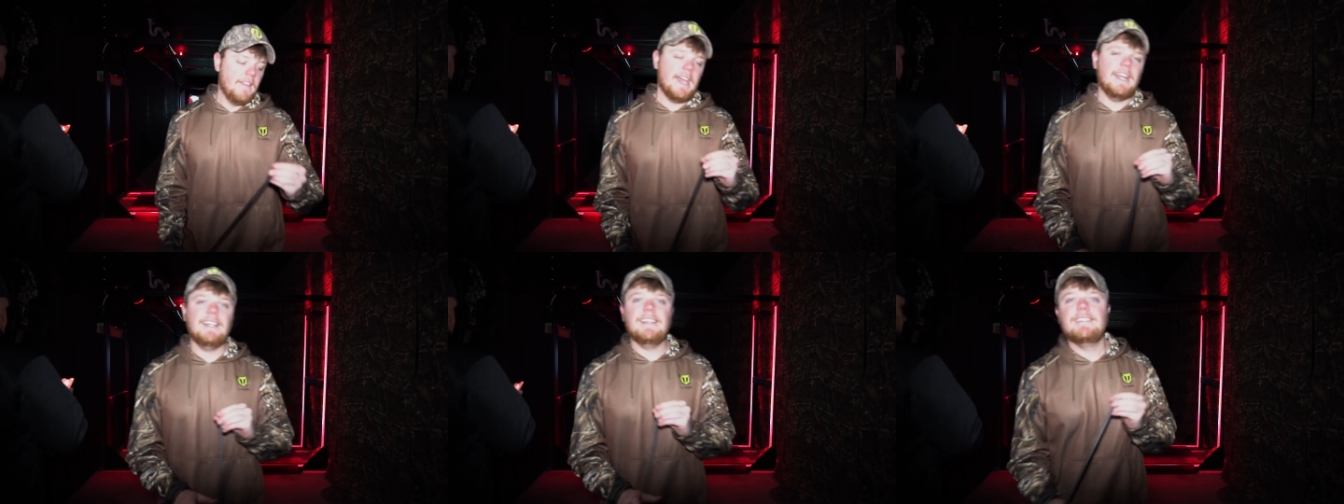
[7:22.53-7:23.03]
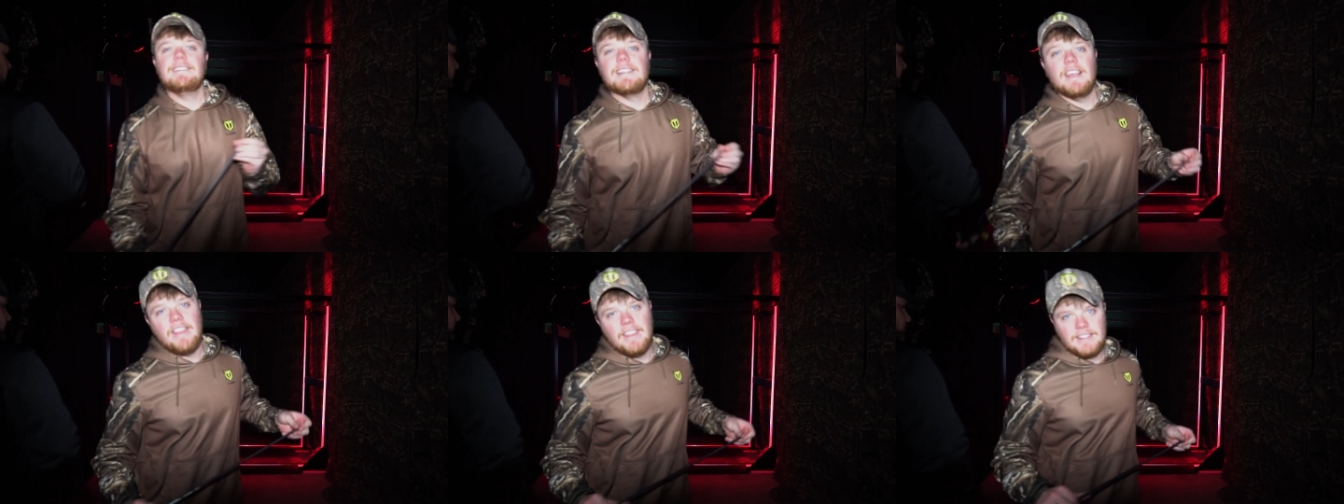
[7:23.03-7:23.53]
That is
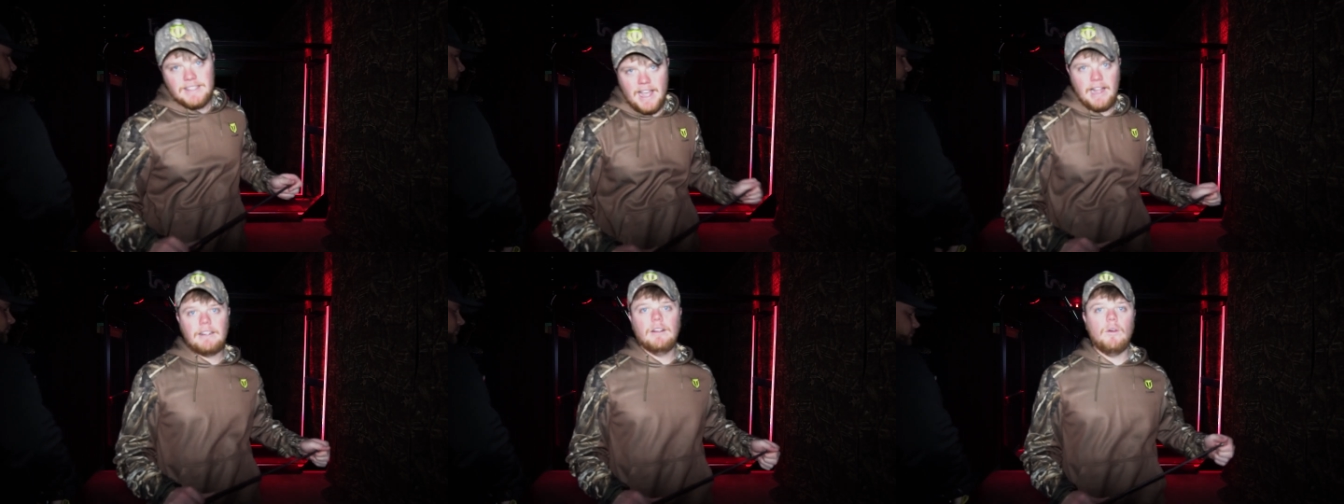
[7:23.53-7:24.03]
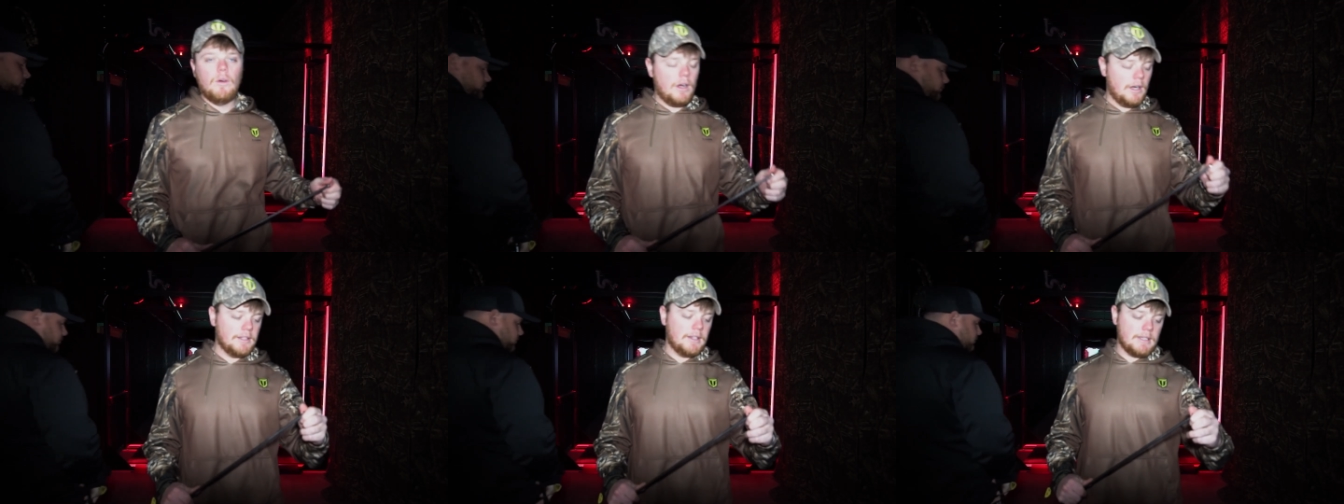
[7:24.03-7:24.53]
the techno
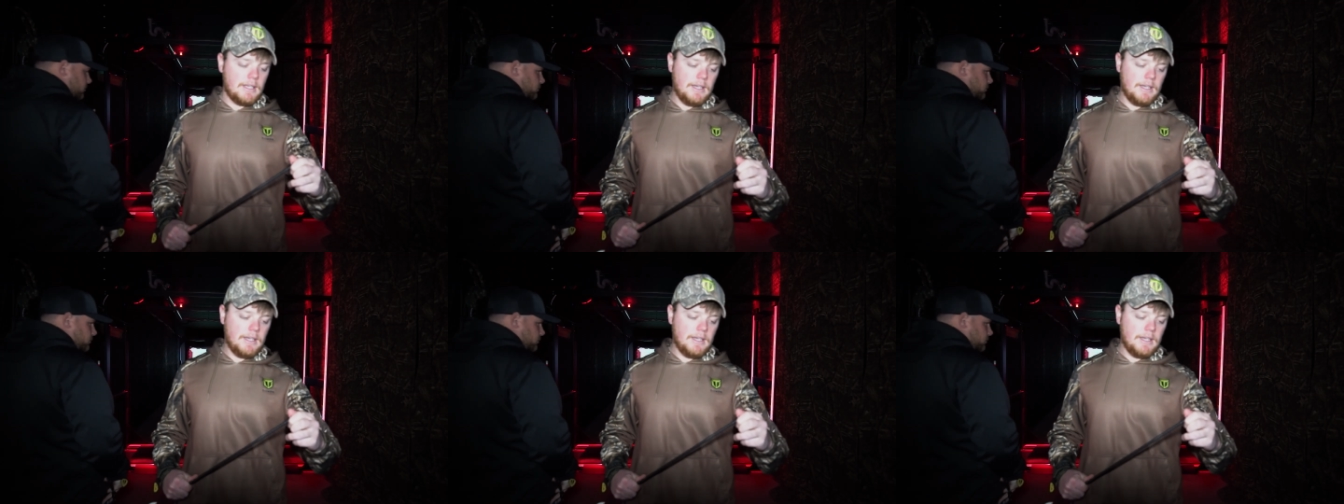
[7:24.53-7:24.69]
hunt